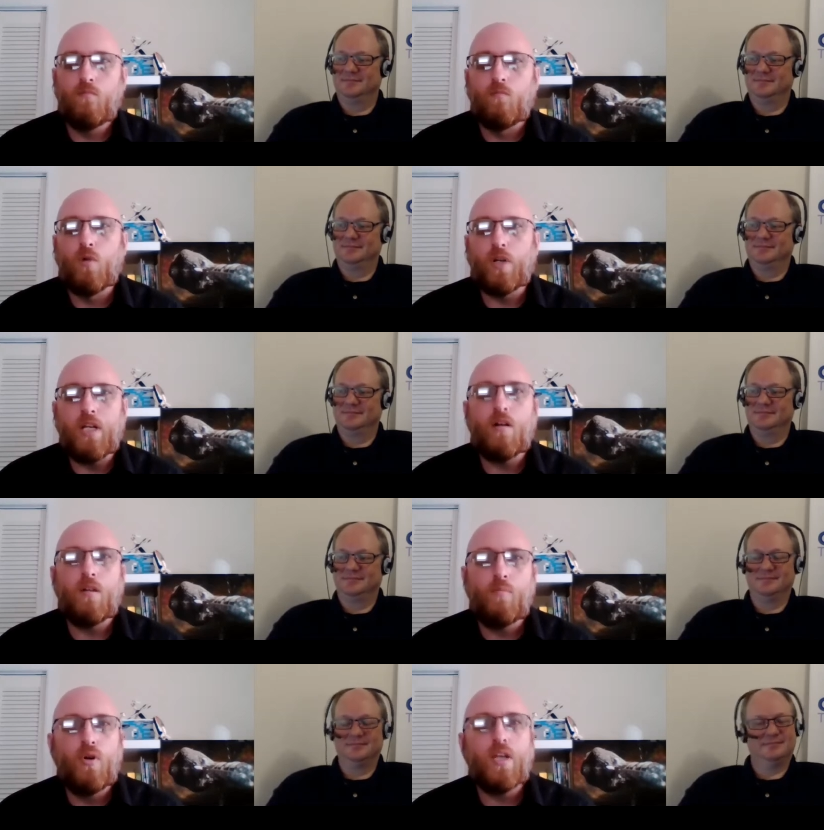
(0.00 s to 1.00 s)
Speaker 1: working
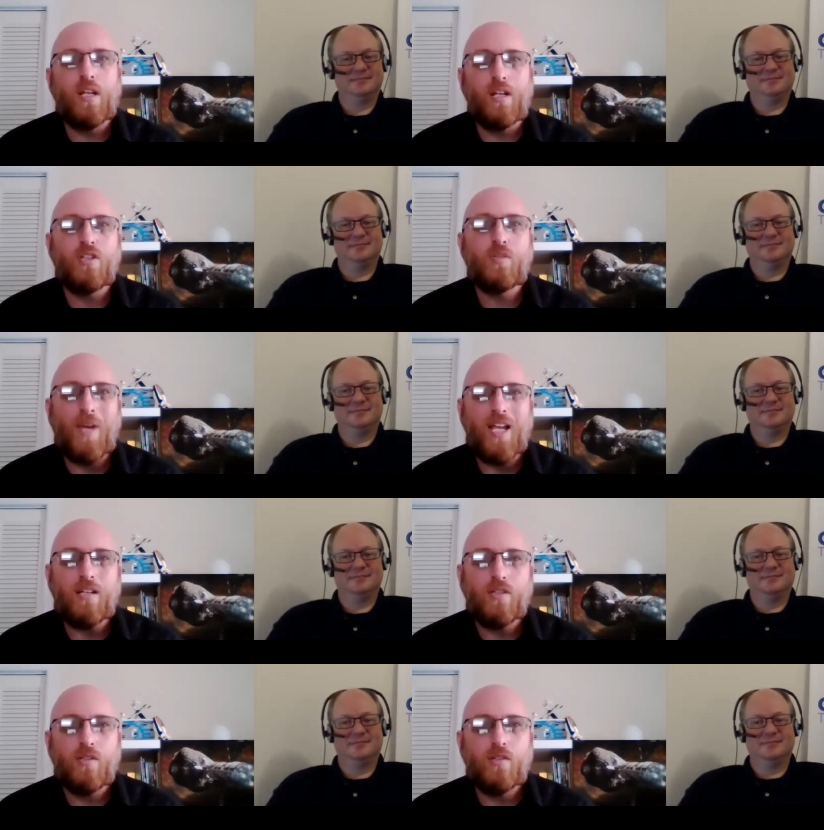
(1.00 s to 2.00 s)
on putting it in
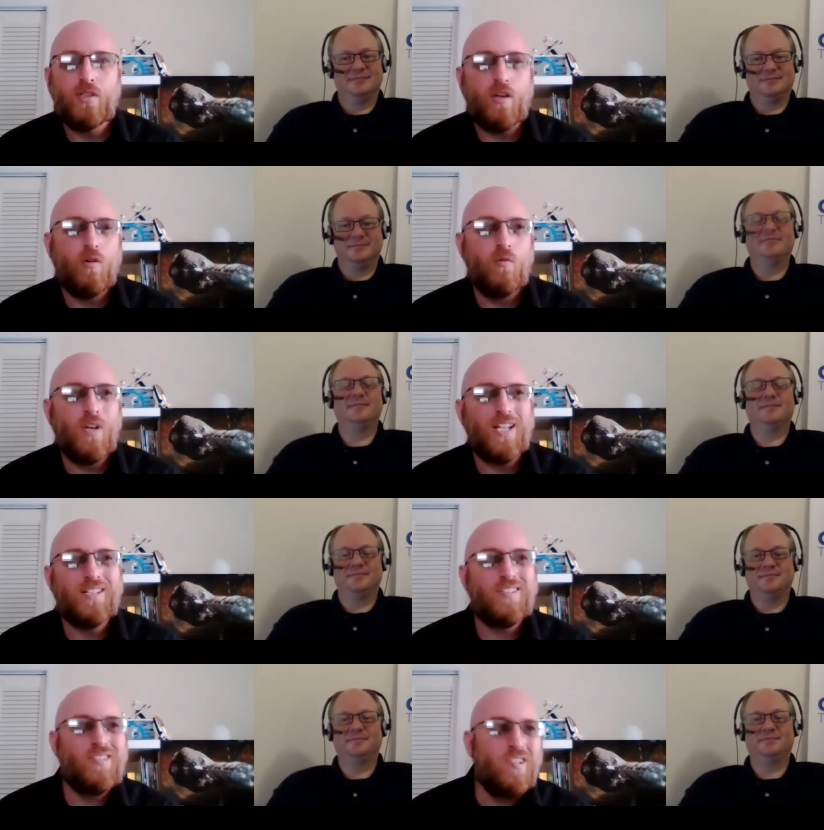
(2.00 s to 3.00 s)
space. So
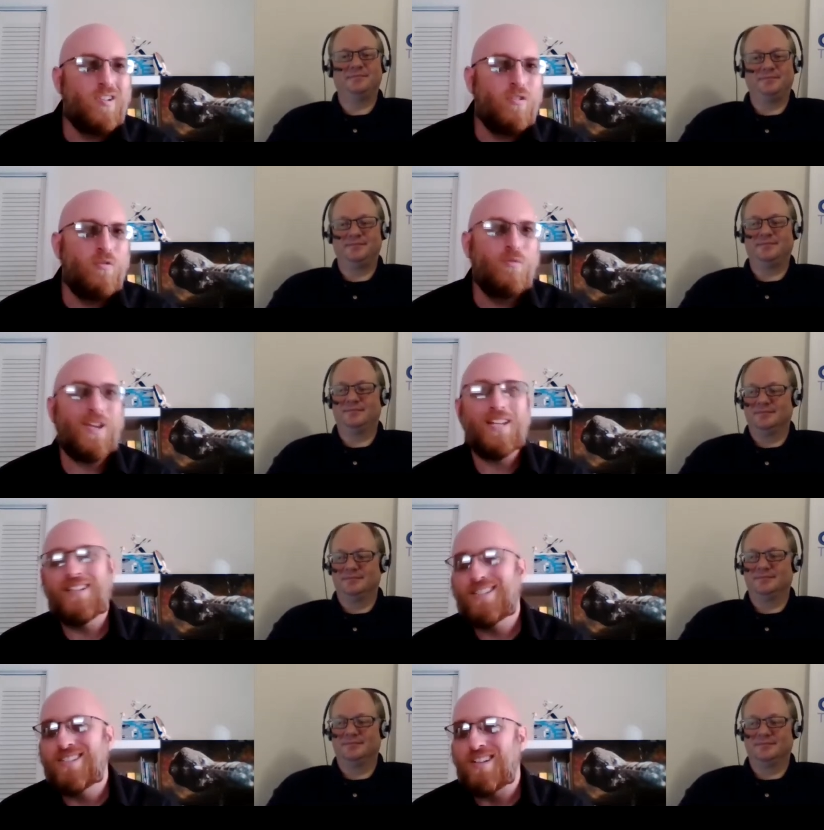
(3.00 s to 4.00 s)
it's new and
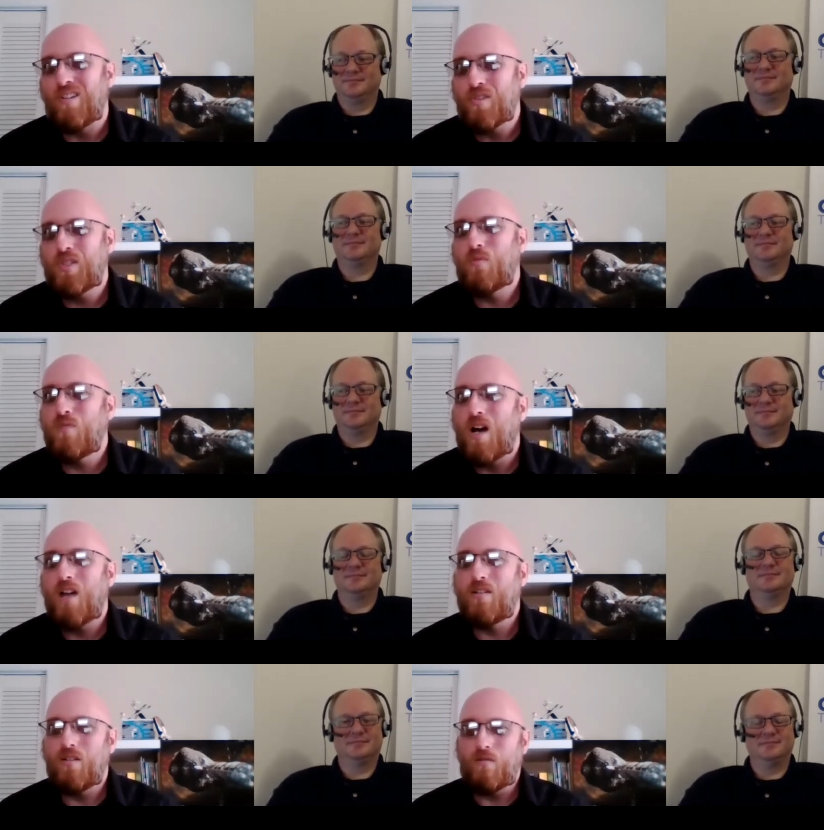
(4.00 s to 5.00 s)
it's also
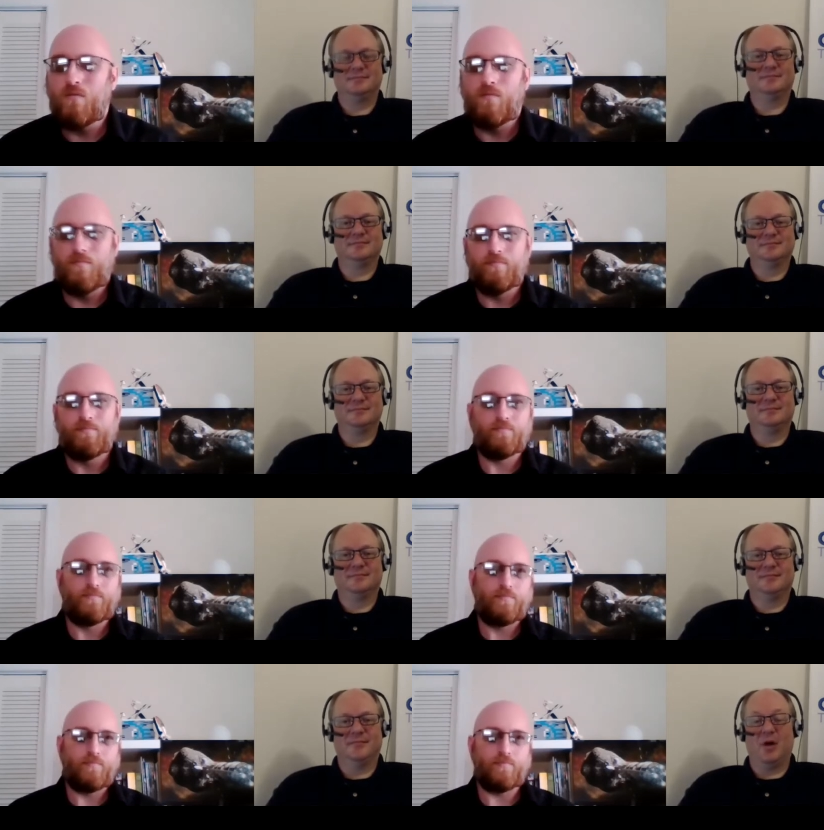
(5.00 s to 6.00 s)
not new.
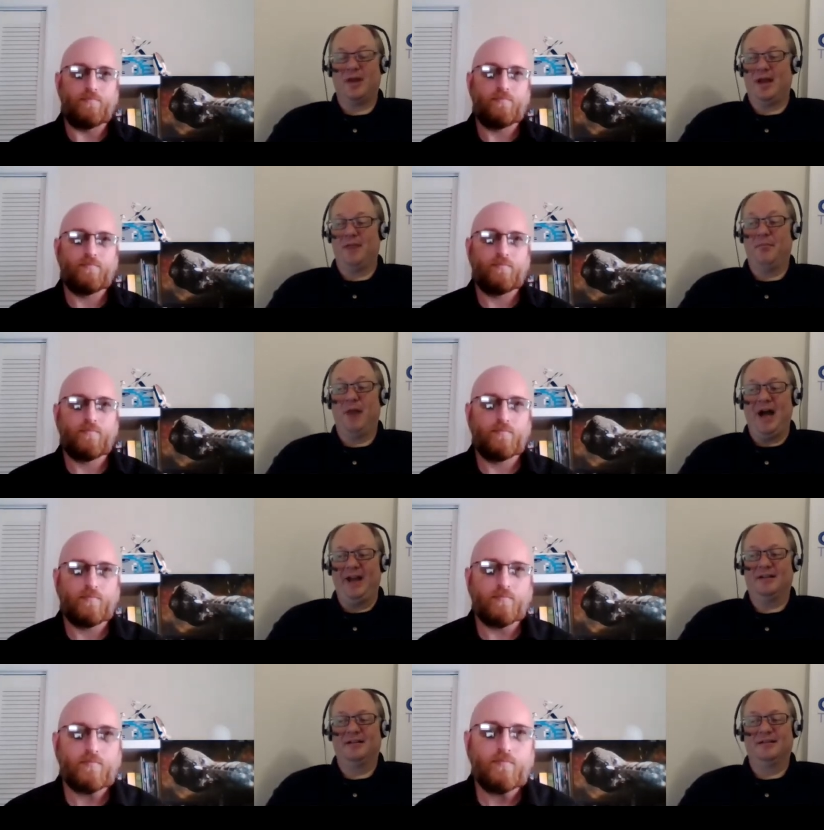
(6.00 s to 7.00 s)
Speaker 2: Okay, but
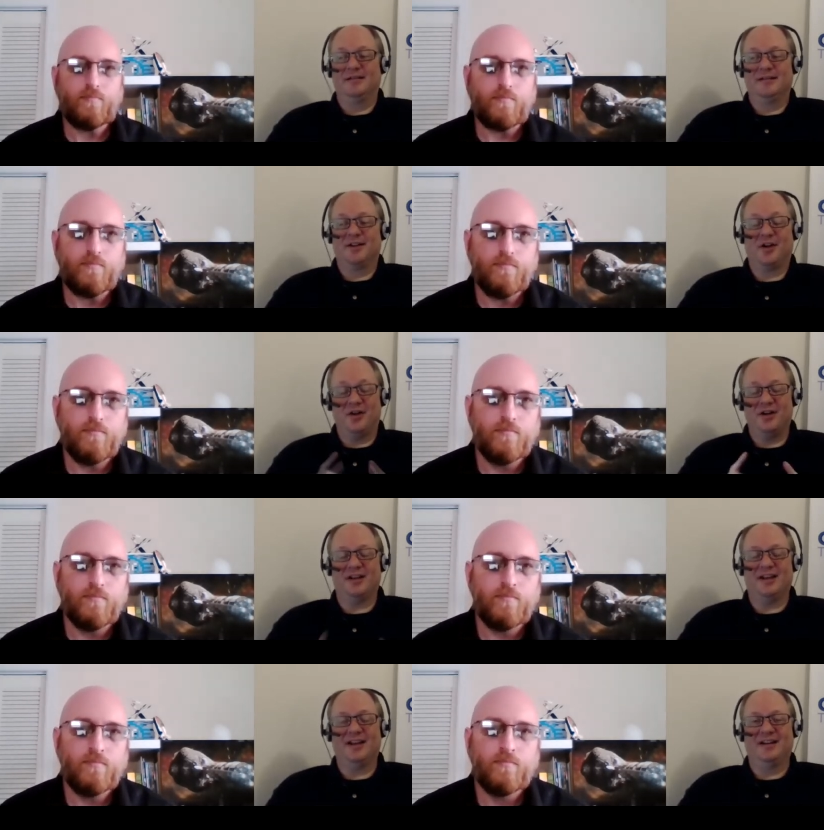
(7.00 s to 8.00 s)
currently,
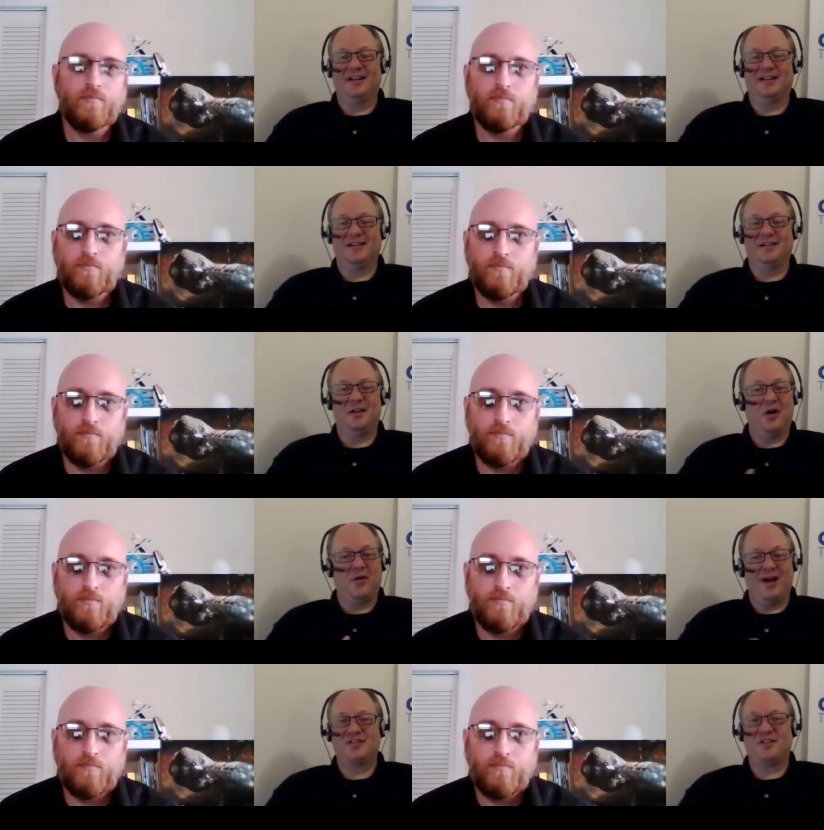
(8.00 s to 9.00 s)
no
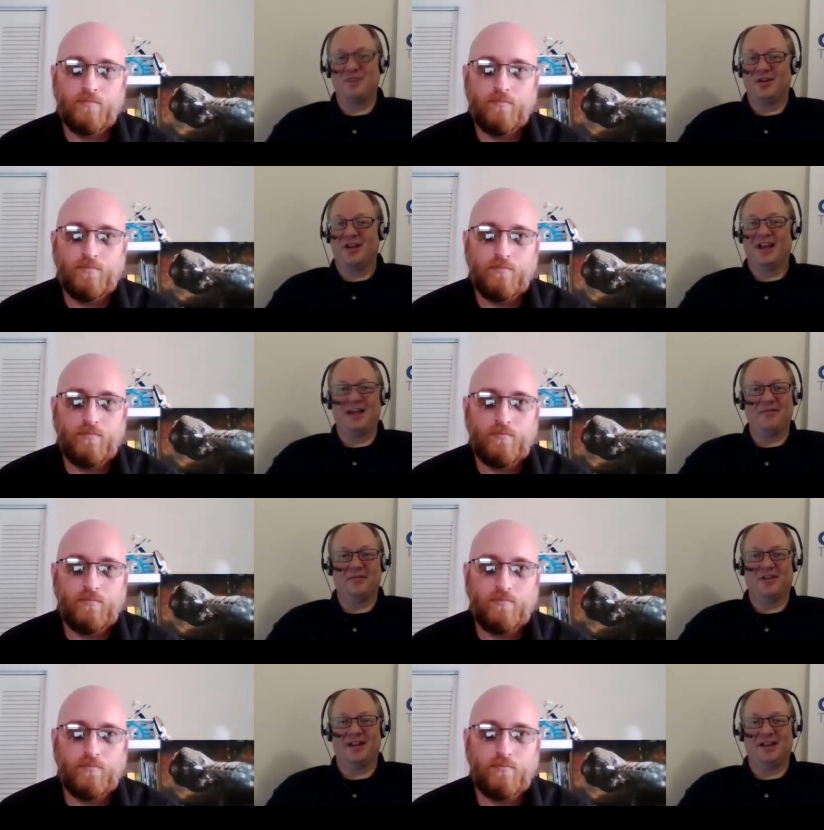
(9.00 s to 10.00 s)
edge computing
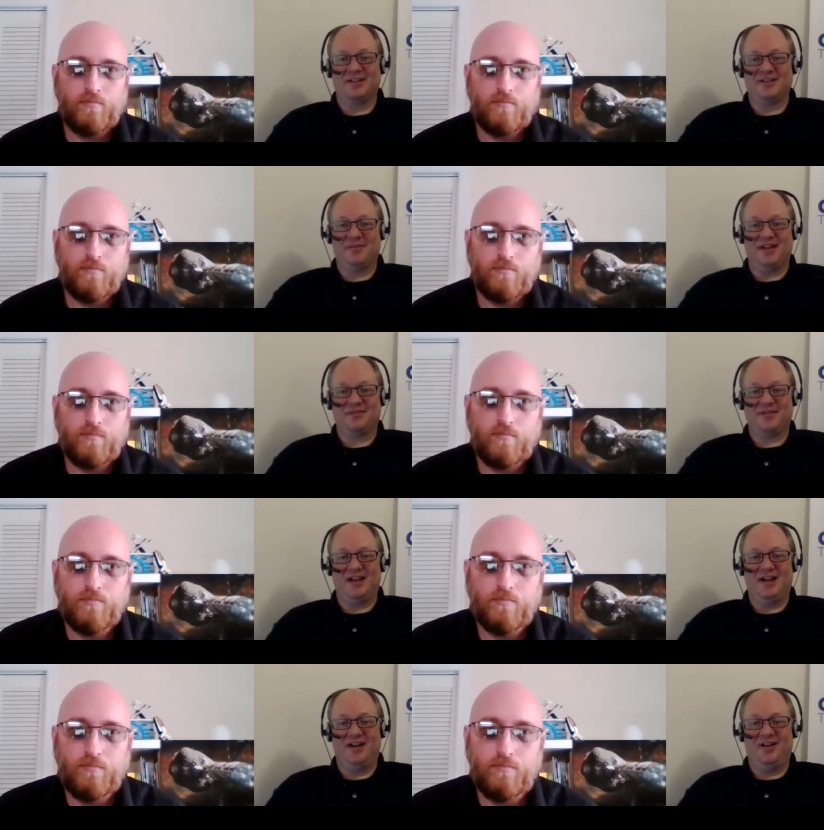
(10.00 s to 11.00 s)
capability in space right
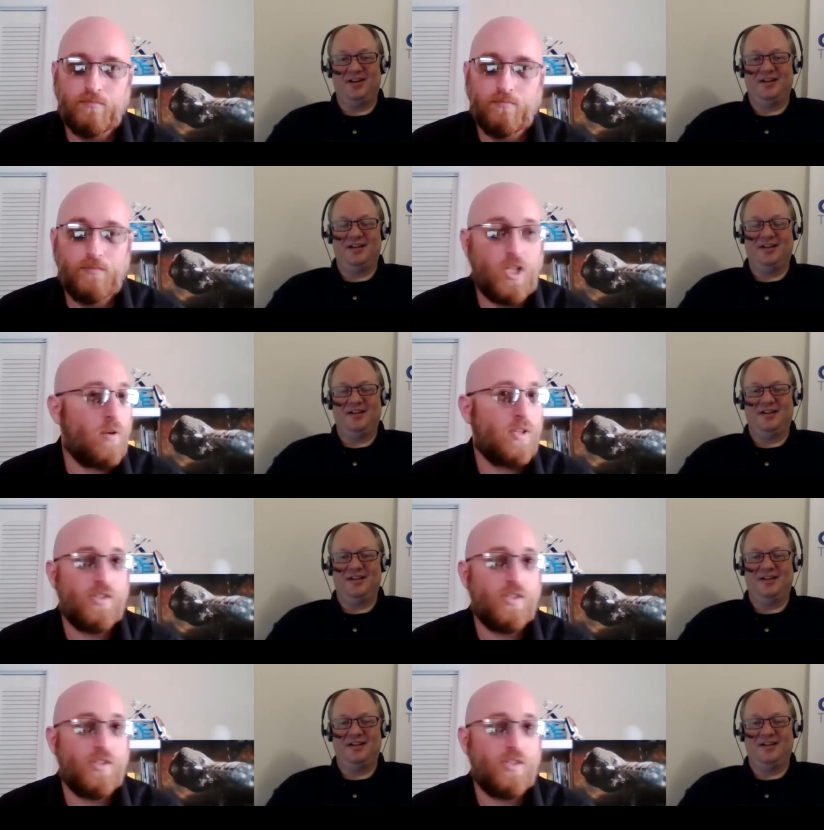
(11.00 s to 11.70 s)
now.
Speaker 1: There is